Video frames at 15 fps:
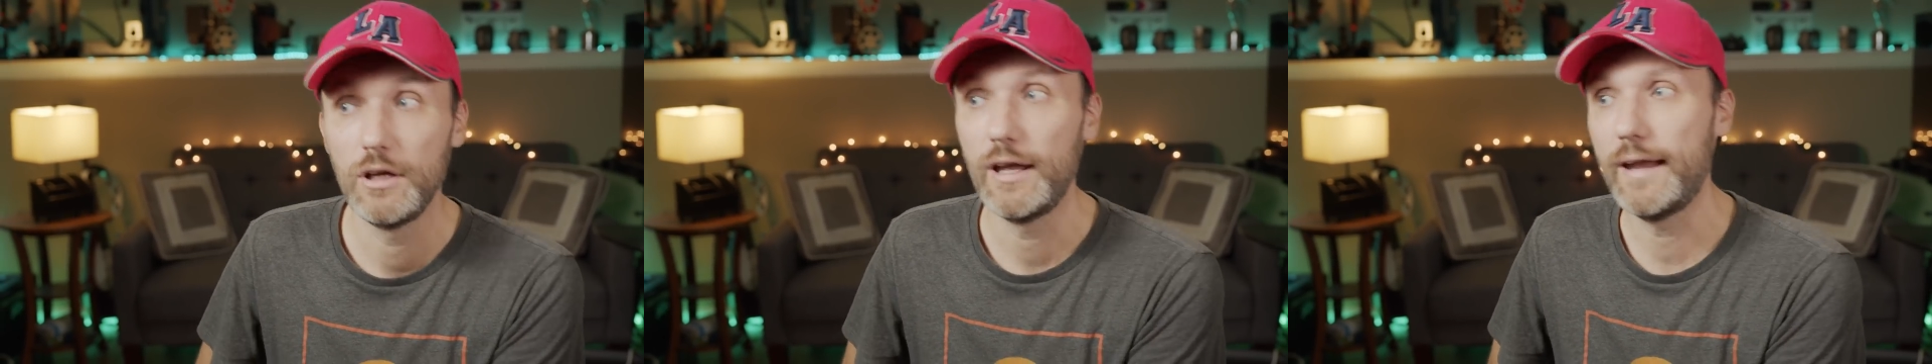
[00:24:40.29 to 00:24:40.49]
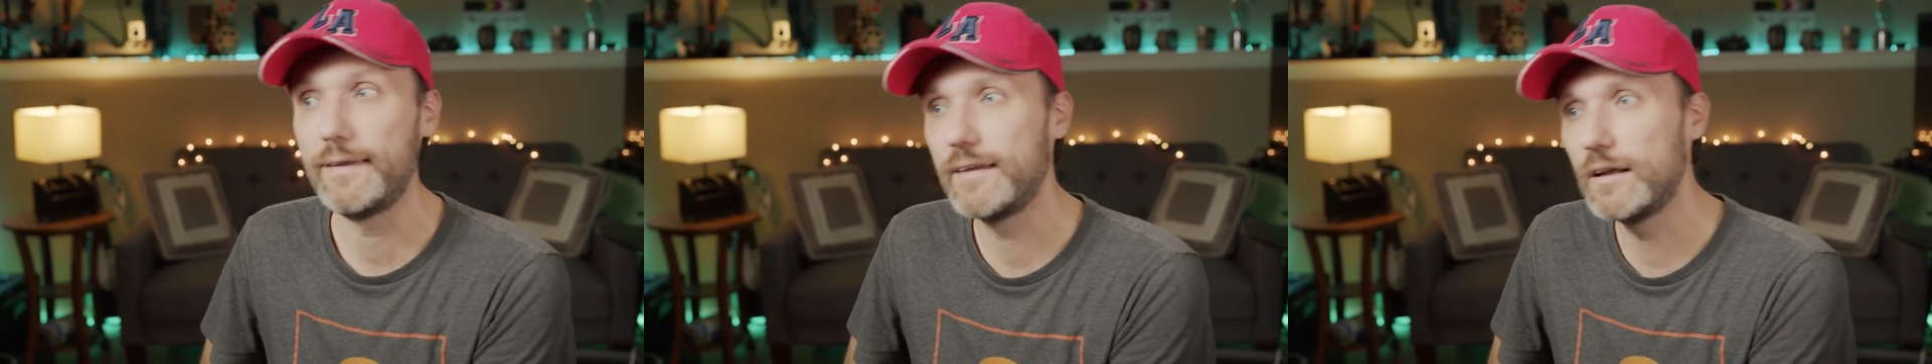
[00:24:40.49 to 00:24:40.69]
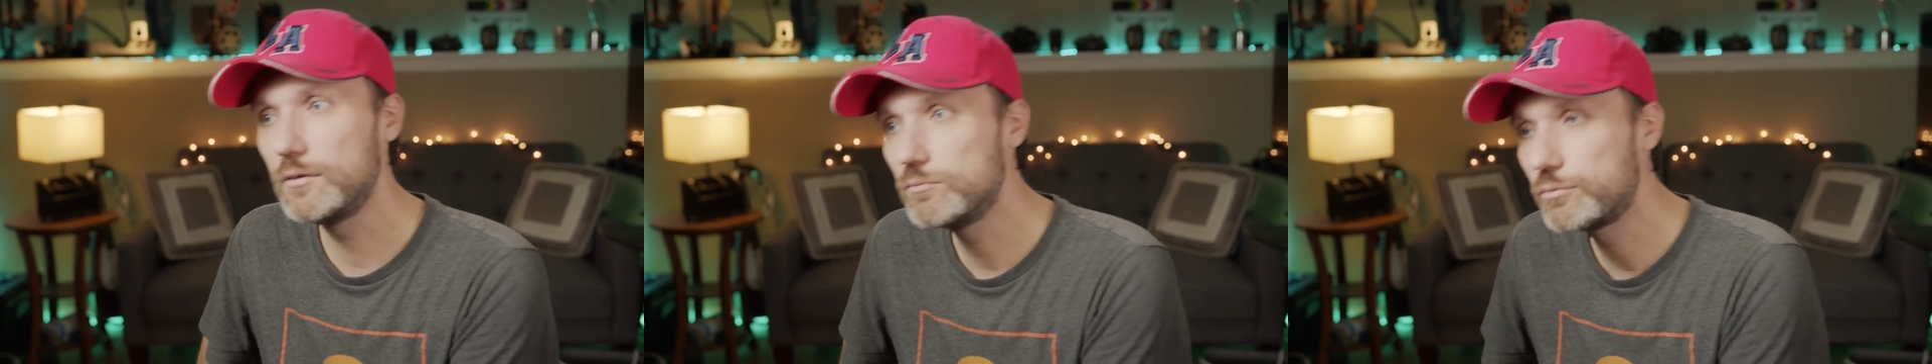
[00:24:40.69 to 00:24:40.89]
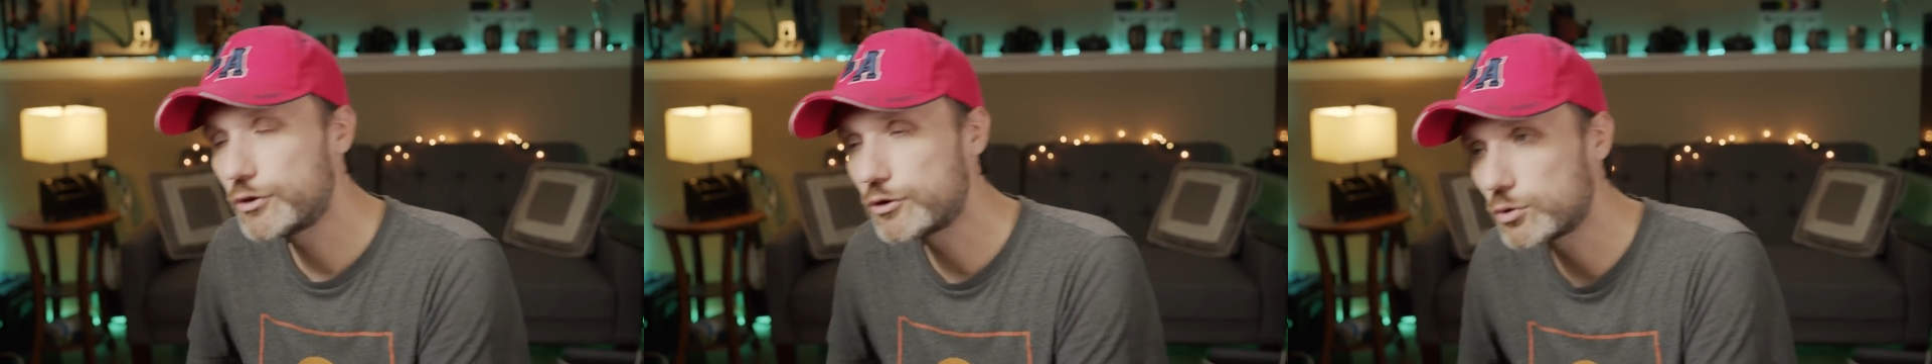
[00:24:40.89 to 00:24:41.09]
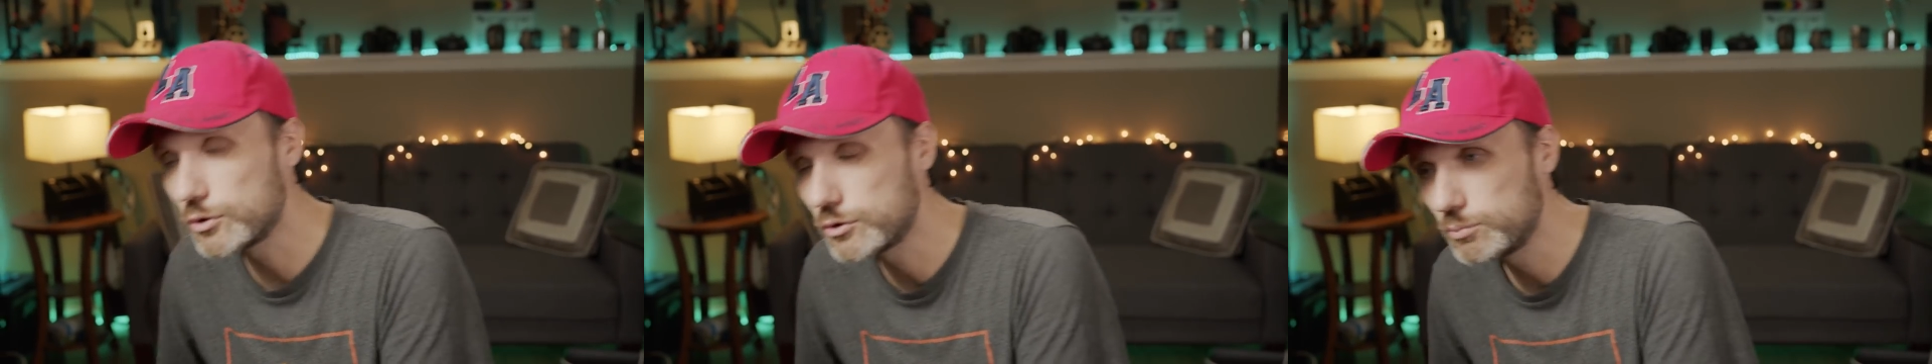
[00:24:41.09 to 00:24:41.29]
and then
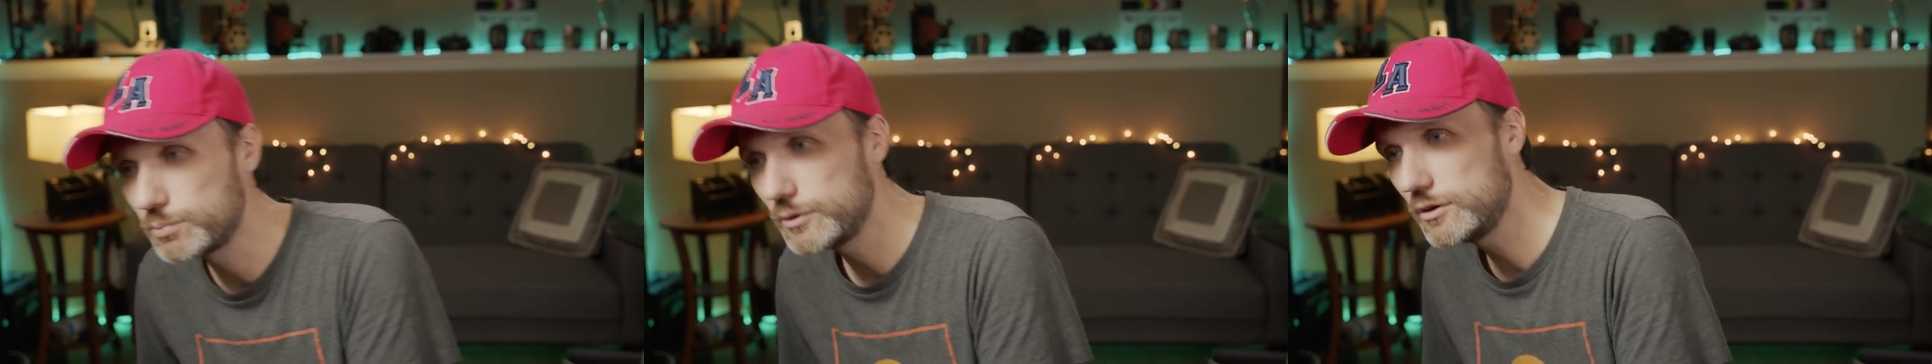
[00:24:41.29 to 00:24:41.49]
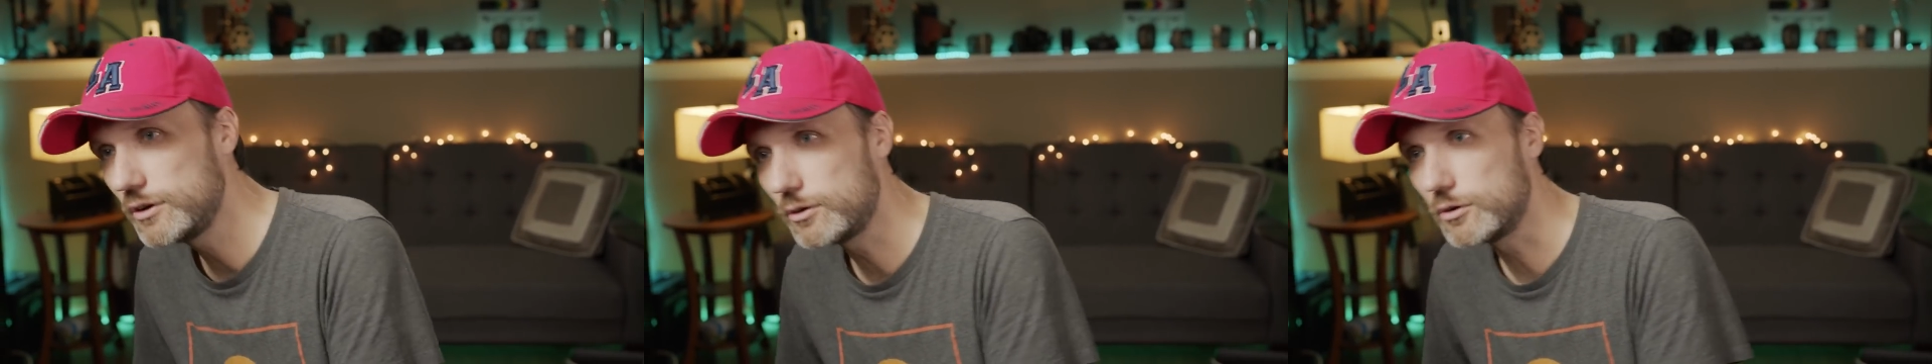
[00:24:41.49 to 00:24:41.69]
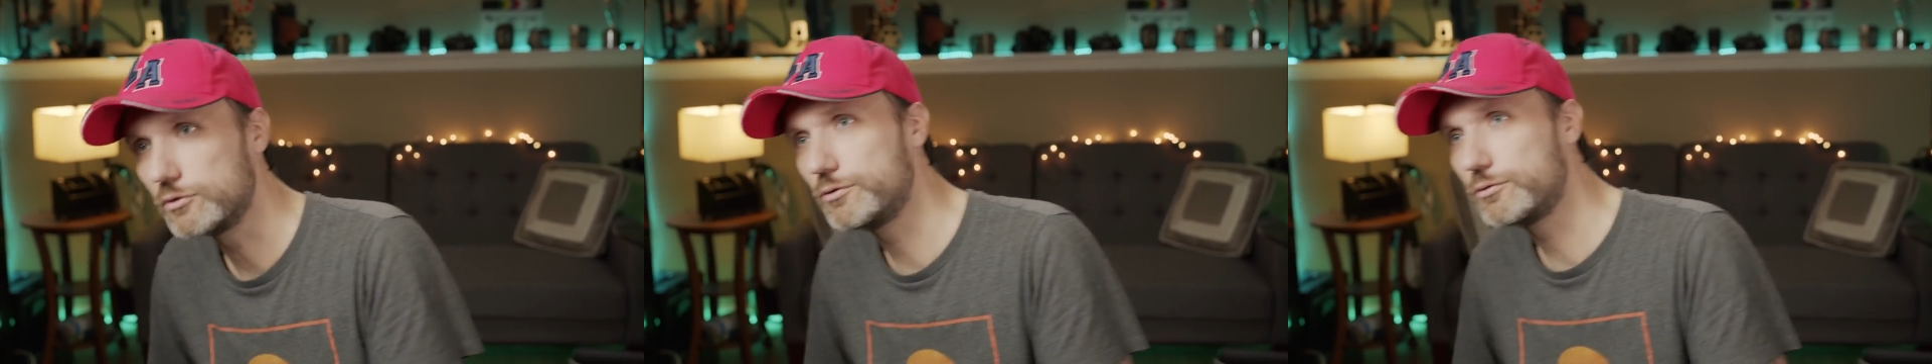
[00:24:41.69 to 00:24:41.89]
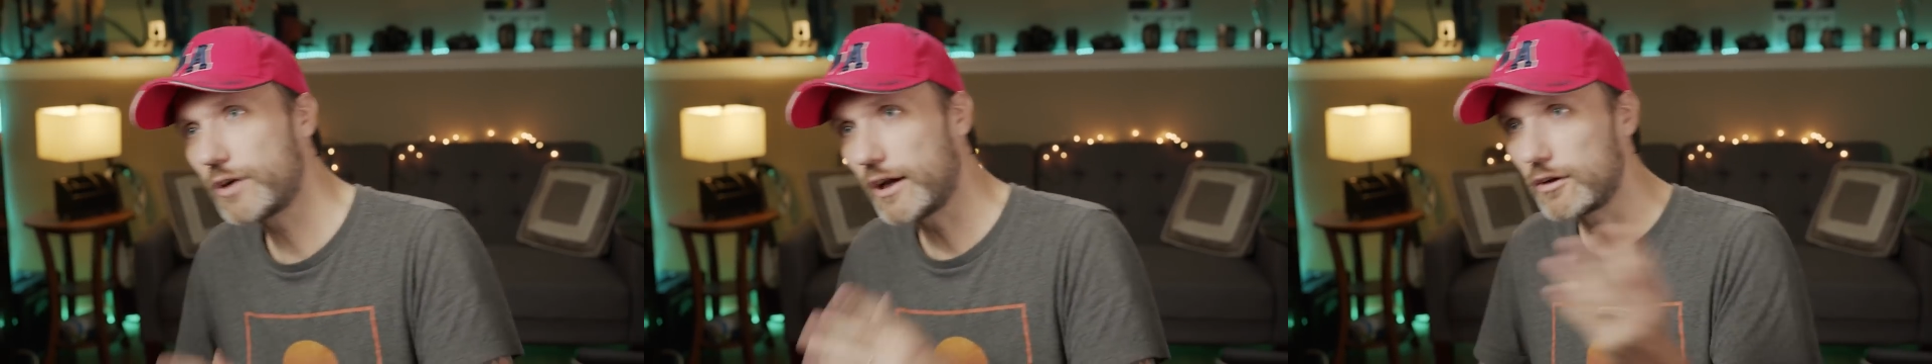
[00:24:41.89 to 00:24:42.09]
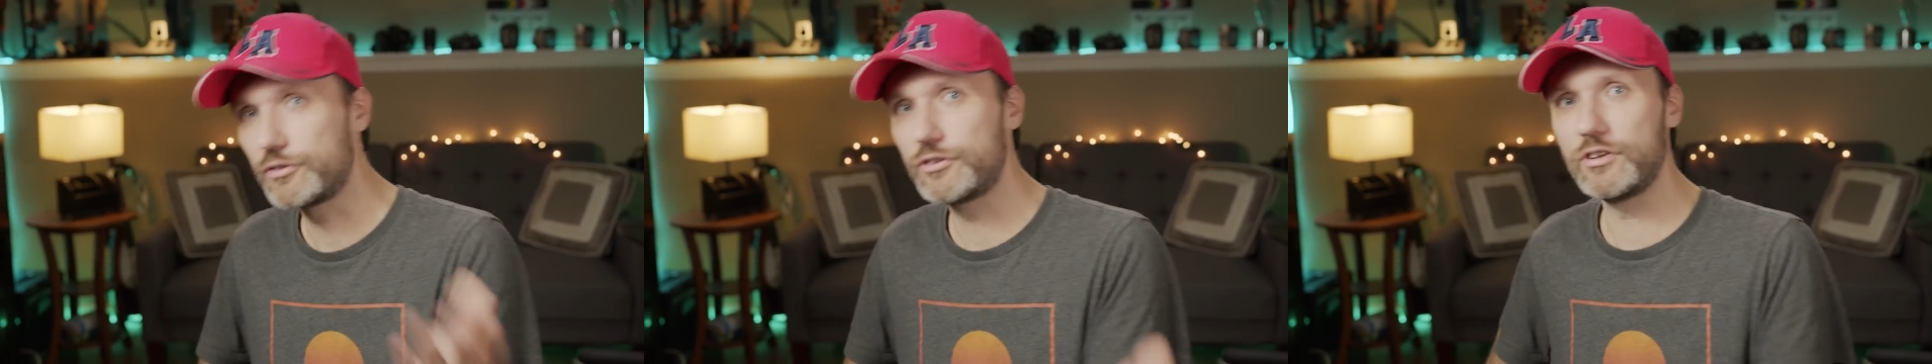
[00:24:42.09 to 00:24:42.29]
through, you know,
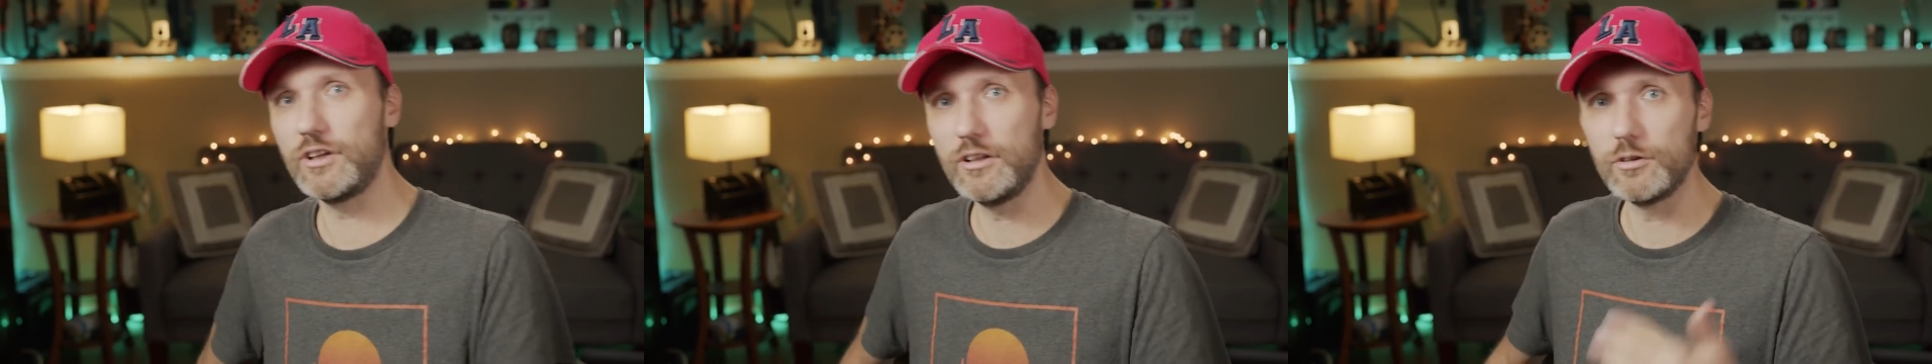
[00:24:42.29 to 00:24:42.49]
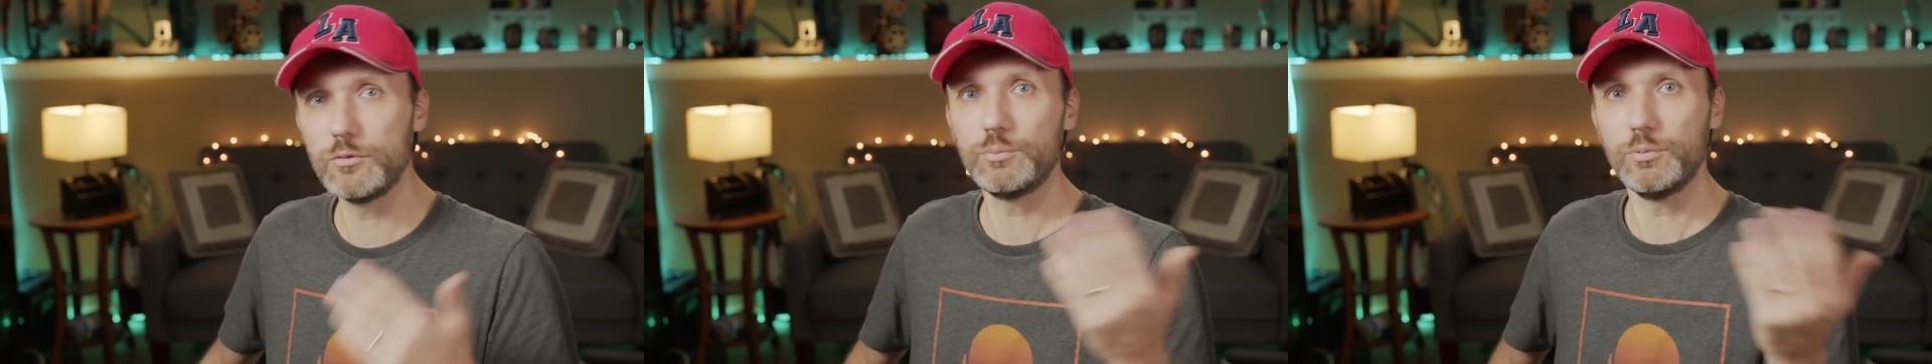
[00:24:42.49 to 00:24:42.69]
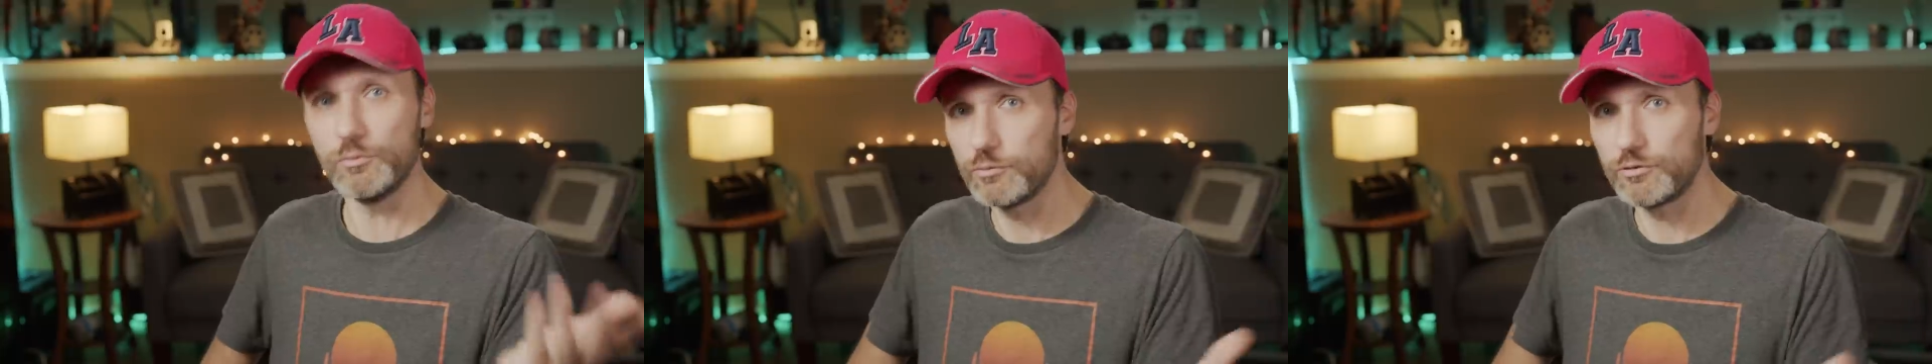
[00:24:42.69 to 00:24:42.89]
kind of seen